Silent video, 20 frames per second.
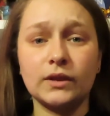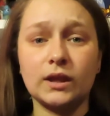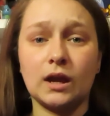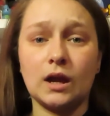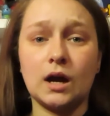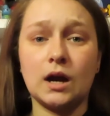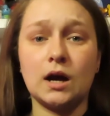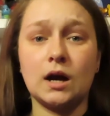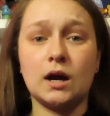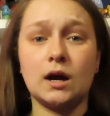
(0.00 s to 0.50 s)

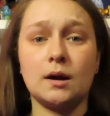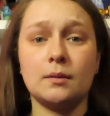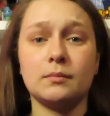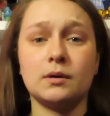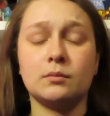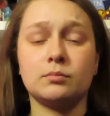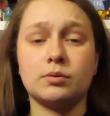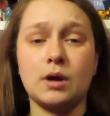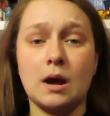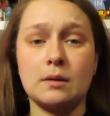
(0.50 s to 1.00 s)

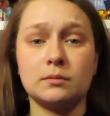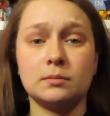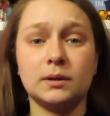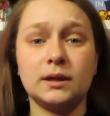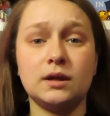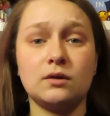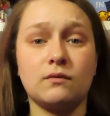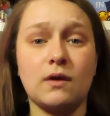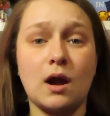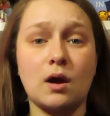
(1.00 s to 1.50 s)

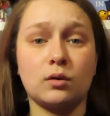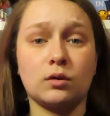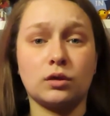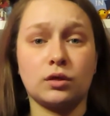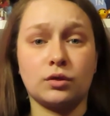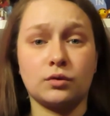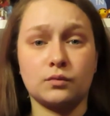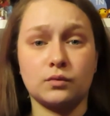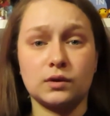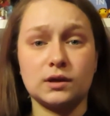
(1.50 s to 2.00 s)
probably around
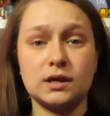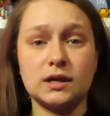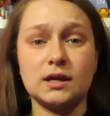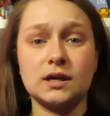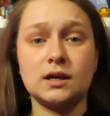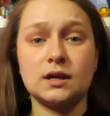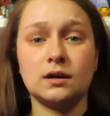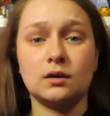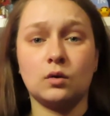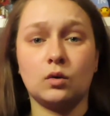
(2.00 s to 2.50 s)

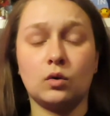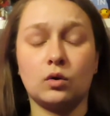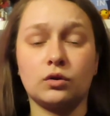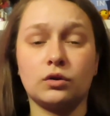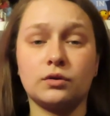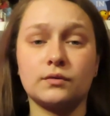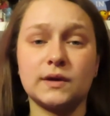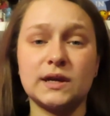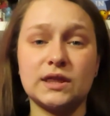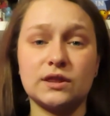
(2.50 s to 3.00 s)
3 or
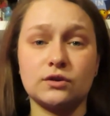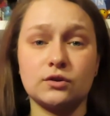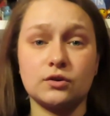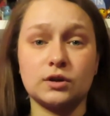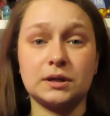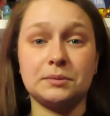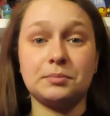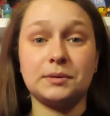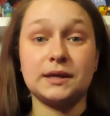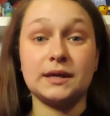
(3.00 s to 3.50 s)

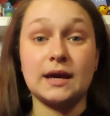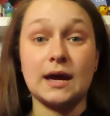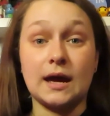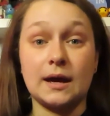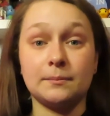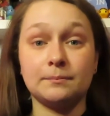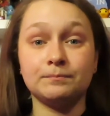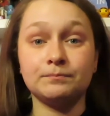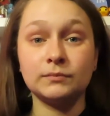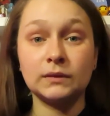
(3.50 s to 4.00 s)
3:30
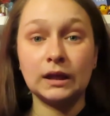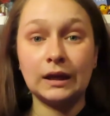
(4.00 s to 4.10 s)
p.m.